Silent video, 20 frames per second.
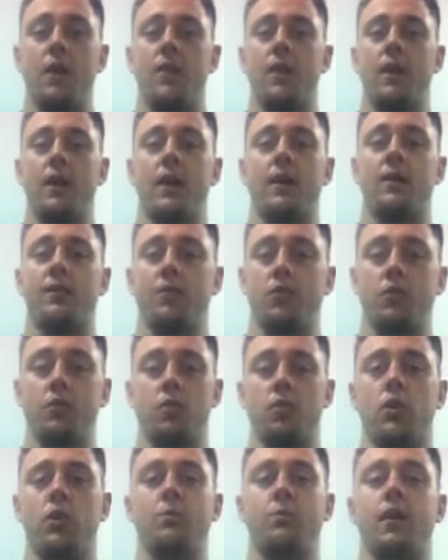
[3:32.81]
that if you
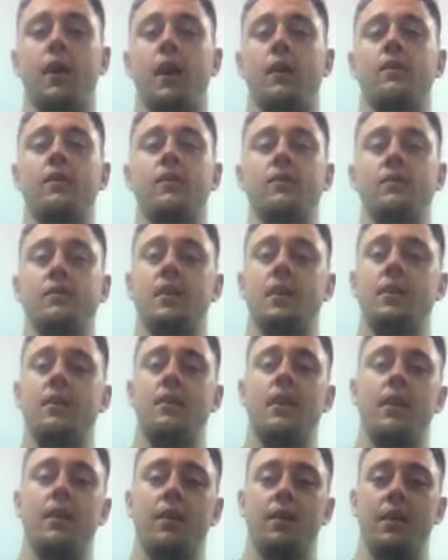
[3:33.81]
want to practice, get
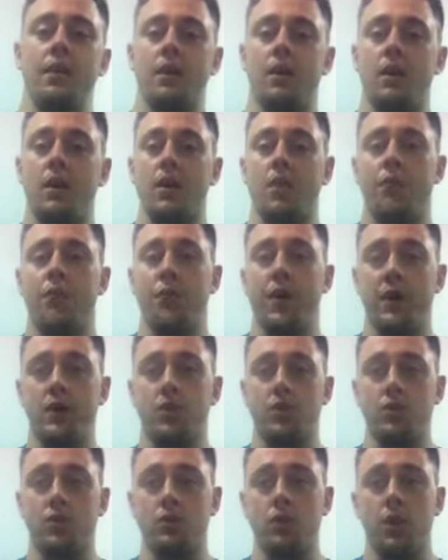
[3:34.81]
down there.
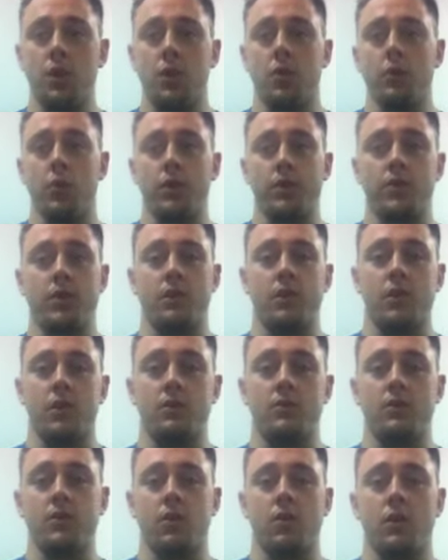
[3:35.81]
Rachel worked at Iron
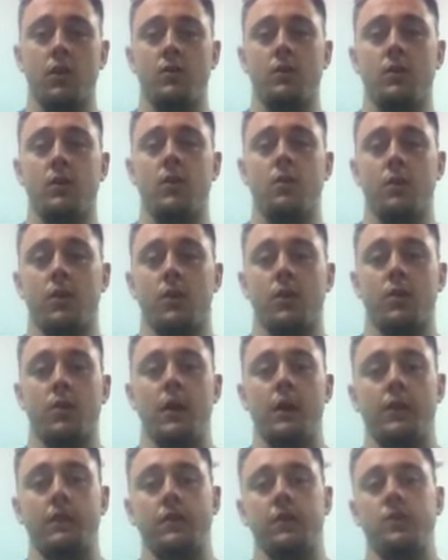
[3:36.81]
Skull yesterday, one of the
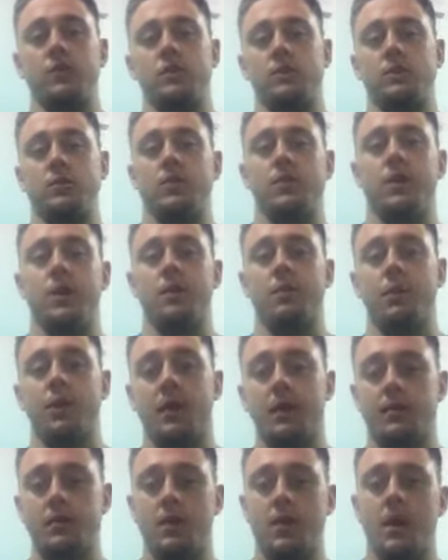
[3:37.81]
weightlifting gyms around the
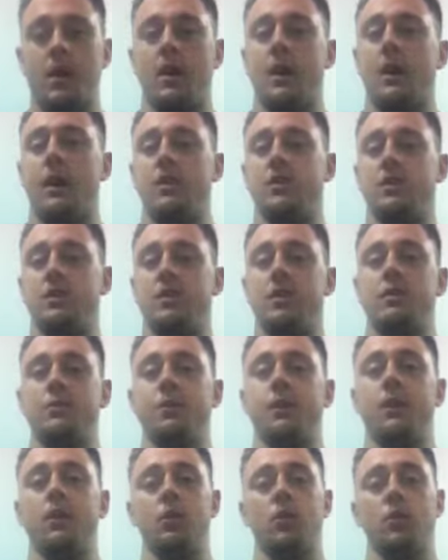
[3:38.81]
place, and she did a
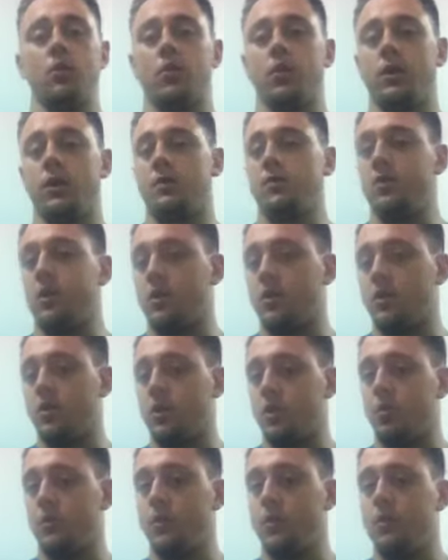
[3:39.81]
bit of log work, so
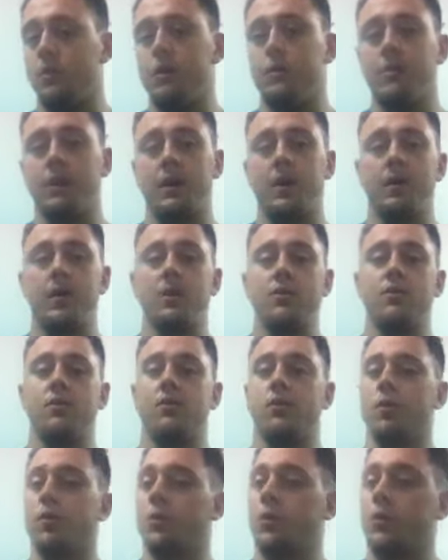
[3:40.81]
she'll probably be there. So
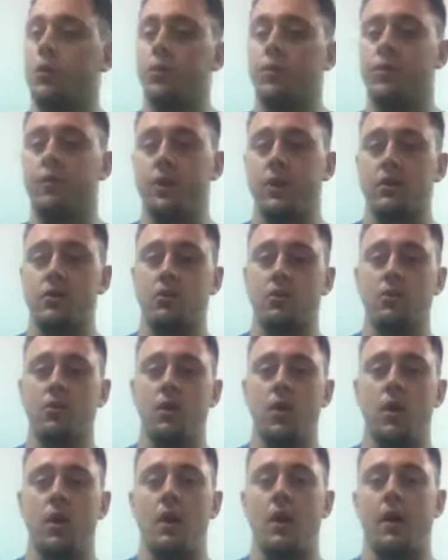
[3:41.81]
if you want to work with Rachel,
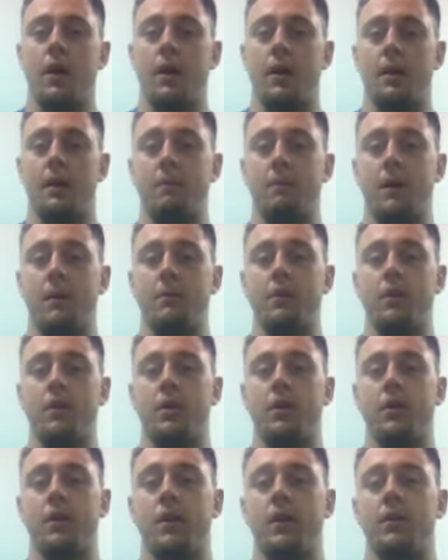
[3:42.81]
maybe
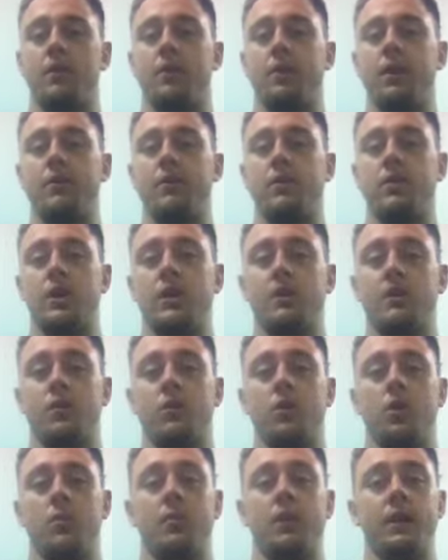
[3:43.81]
go down there and have a chat
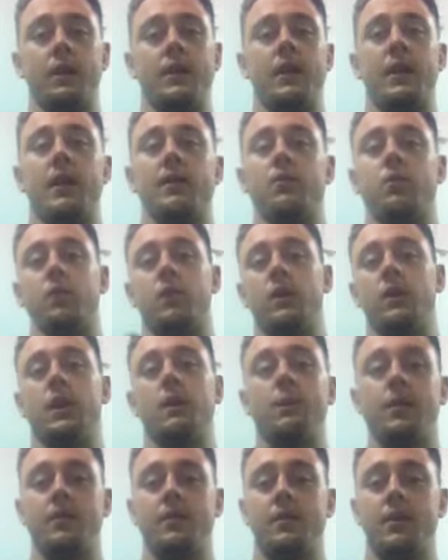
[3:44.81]
to her. But again, if you want to
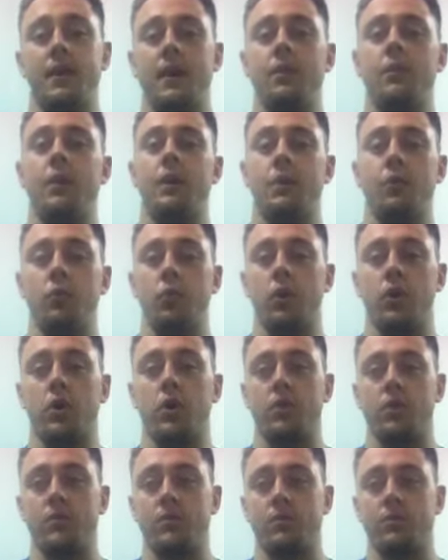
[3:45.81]
come in today, we can work
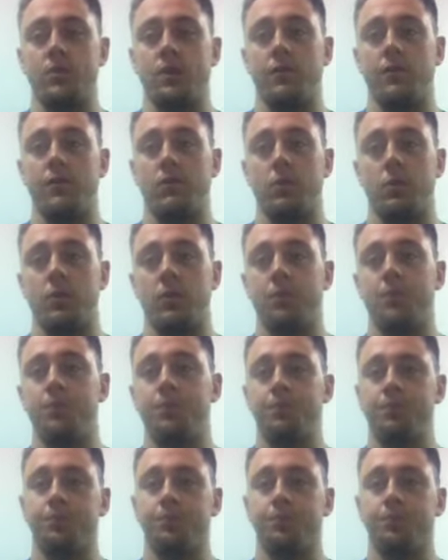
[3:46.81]
on some stuff as well.